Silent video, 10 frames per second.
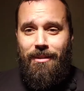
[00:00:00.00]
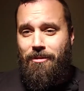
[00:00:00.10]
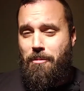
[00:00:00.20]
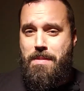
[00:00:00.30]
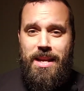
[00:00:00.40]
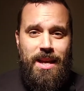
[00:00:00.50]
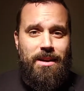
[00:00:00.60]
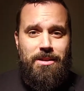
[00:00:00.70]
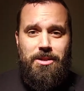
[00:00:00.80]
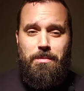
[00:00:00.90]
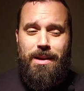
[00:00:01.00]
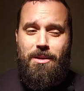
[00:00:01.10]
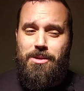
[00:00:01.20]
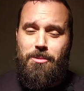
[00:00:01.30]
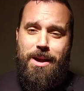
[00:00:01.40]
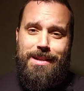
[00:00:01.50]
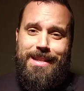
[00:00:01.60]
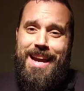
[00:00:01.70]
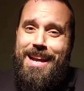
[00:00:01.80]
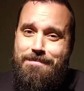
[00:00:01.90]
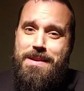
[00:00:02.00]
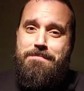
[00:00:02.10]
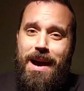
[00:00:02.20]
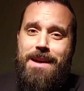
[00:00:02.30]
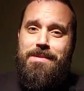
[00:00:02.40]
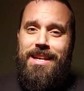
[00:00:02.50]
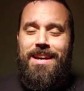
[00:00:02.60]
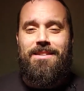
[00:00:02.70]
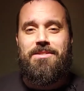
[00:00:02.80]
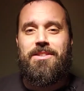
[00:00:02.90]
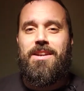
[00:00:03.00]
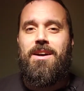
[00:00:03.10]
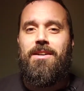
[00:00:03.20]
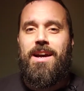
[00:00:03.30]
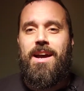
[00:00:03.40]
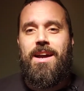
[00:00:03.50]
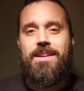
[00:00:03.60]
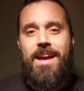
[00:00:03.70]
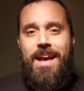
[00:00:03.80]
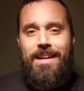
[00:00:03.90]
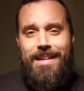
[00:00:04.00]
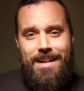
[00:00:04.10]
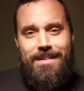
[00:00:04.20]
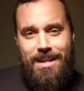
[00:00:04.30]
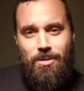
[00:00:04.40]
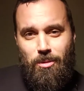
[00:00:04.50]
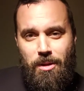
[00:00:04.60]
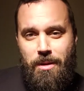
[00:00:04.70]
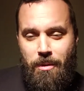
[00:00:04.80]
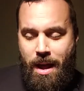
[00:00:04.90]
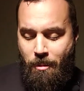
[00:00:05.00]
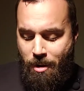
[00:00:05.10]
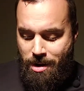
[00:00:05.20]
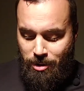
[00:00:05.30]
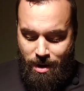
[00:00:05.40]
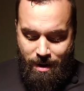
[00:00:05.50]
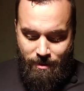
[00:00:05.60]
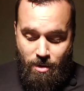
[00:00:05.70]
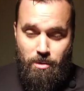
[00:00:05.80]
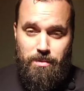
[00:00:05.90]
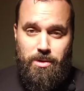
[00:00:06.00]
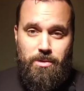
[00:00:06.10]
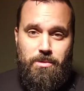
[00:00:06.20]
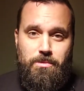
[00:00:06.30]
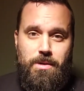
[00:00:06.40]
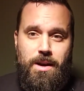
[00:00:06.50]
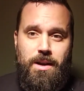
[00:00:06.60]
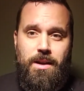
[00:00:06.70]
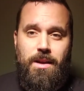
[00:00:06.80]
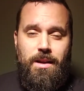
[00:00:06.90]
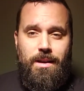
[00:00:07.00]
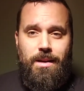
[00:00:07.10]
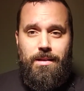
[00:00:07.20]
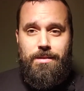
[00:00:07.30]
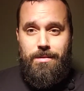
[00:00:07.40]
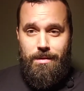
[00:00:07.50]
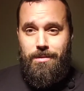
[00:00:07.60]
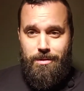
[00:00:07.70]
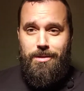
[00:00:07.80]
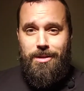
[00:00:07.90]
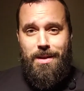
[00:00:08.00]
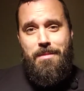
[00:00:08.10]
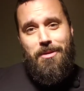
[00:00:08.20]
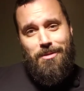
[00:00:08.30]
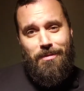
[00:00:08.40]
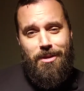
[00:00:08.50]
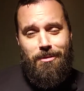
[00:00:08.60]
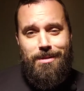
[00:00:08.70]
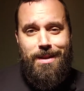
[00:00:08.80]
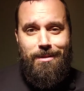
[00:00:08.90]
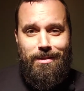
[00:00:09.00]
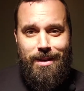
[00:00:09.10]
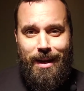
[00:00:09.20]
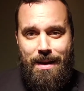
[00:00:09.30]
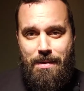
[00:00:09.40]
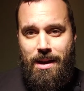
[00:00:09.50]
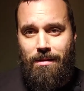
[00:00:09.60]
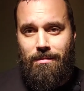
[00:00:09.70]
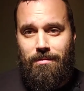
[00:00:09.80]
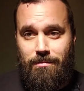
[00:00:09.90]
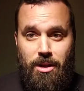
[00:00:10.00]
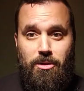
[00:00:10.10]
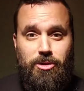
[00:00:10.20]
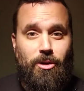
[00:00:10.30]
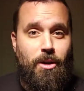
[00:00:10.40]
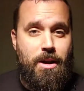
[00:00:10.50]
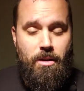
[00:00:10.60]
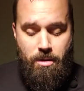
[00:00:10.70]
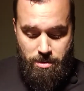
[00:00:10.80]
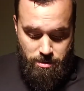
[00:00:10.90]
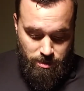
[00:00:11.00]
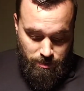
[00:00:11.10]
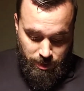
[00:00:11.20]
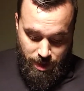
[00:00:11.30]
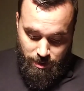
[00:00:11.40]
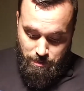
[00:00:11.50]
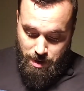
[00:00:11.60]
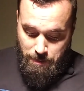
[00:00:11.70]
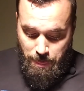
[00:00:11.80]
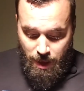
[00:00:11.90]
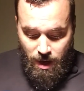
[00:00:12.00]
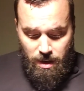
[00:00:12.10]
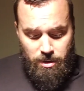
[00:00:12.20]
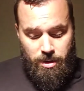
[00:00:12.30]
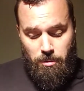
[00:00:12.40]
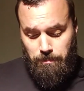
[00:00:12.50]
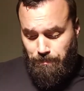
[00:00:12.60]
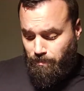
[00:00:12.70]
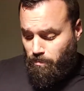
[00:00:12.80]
of for beginners, but I also want it to kind of be by beginners. That's really what I want to drive home to some of those viewers that are thinking about, starting their own YouTube channel. But so